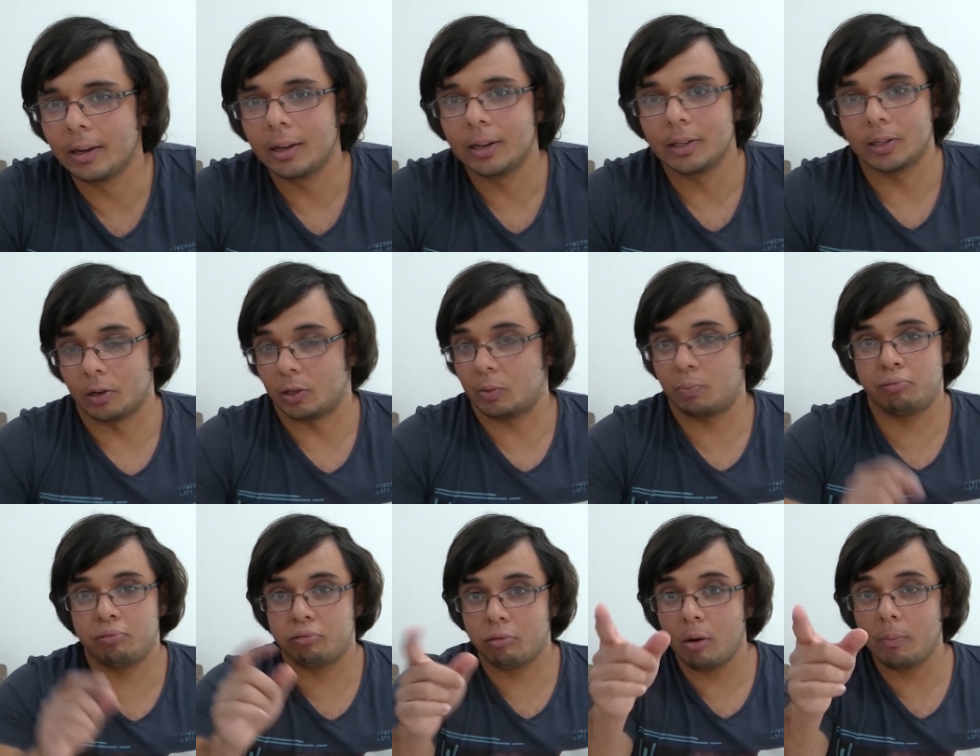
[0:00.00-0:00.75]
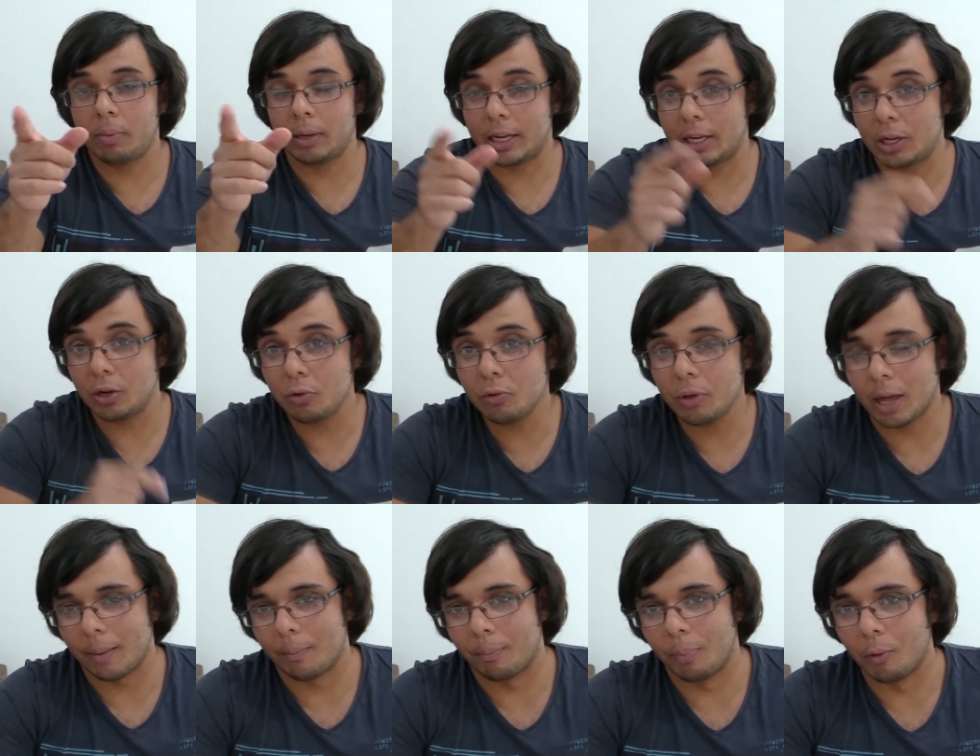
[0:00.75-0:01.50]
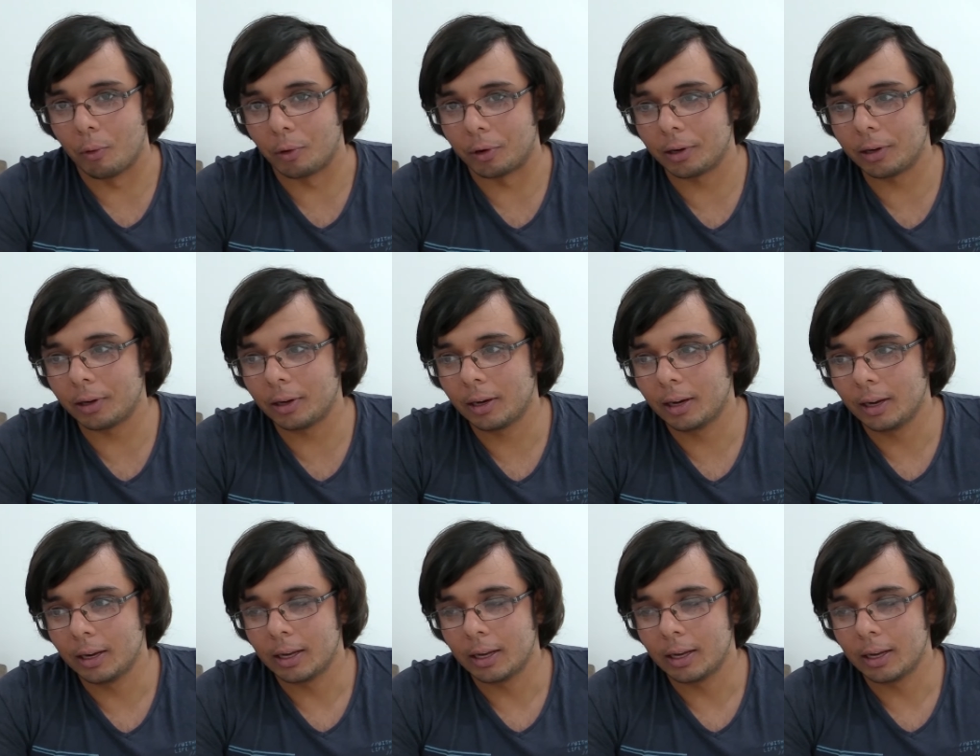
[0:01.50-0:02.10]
so it's probably you that bought it,